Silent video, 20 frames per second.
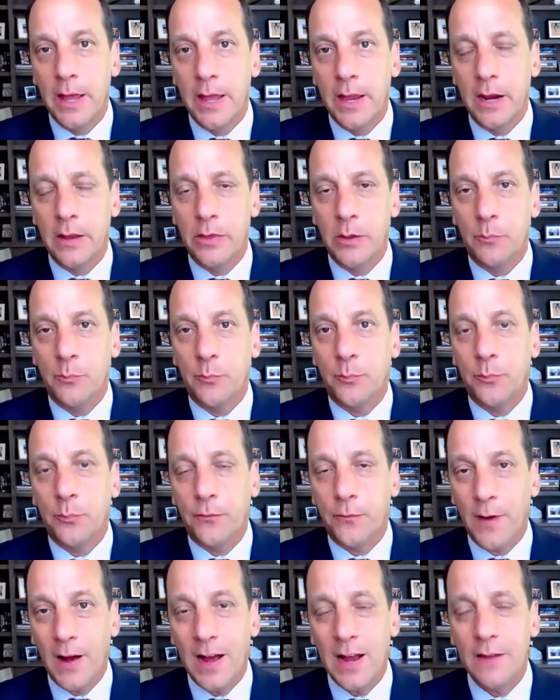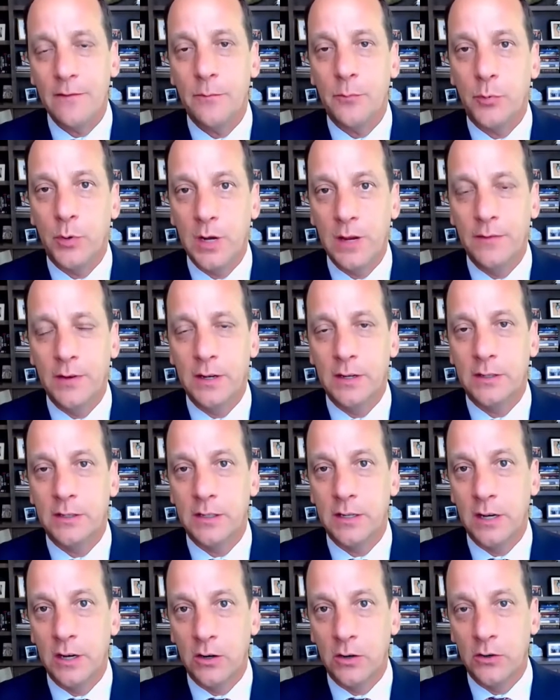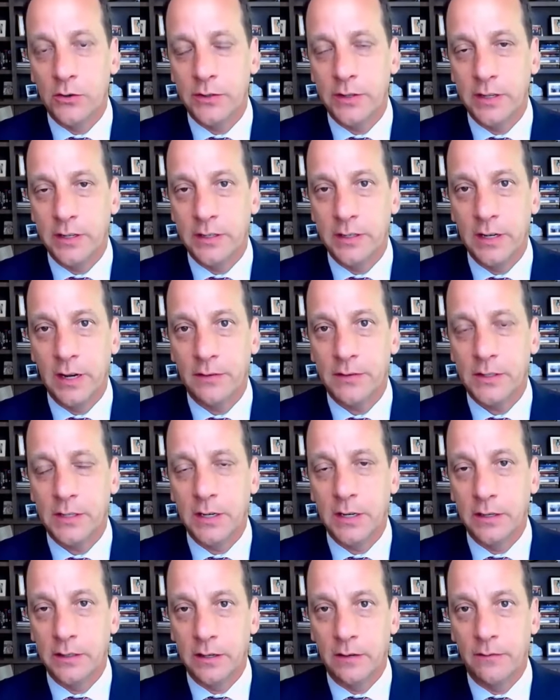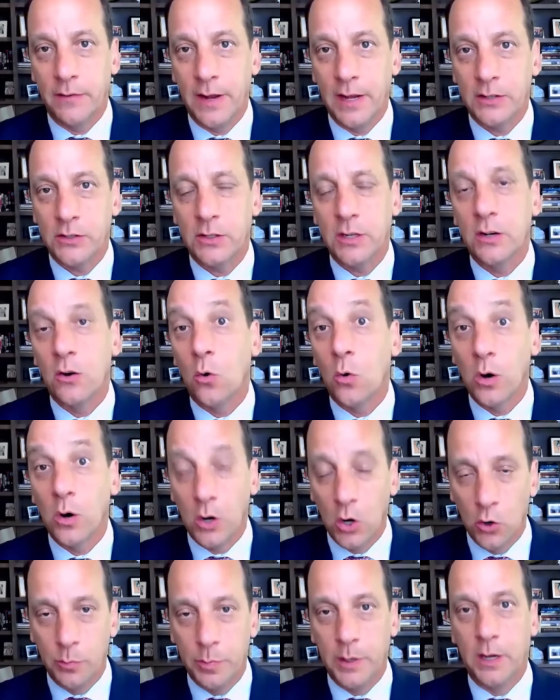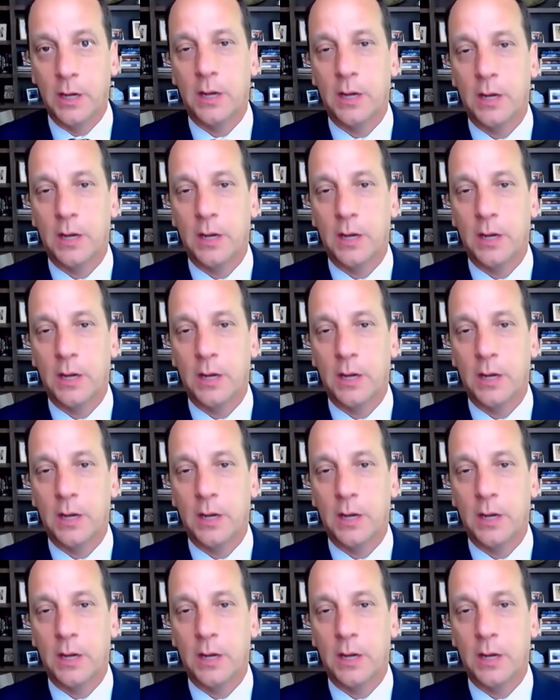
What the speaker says: in the 5 previous years, the DFC has invested, or OPIC,